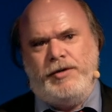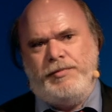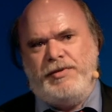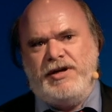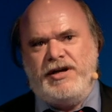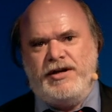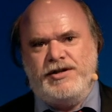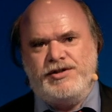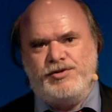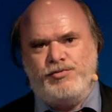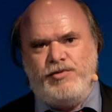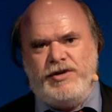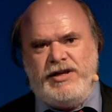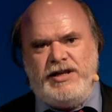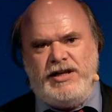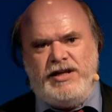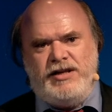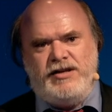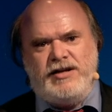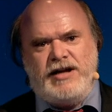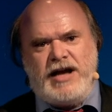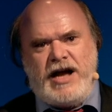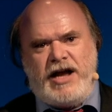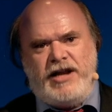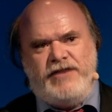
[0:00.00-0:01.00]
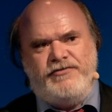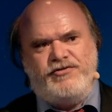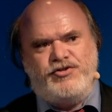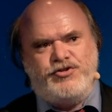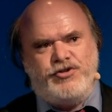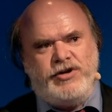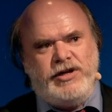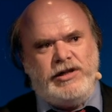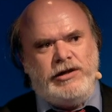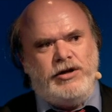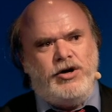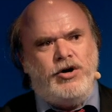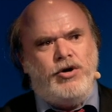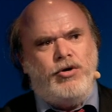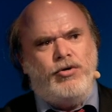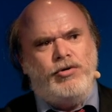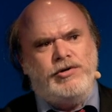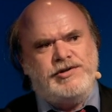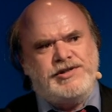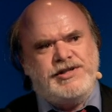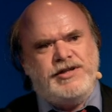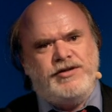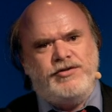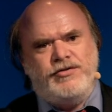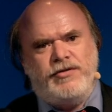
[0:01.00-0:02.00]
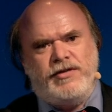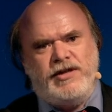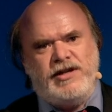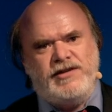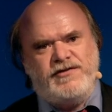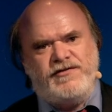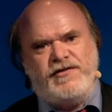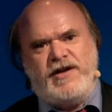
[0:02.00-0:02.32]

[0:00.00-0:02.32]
because we need to kind of drill holes into these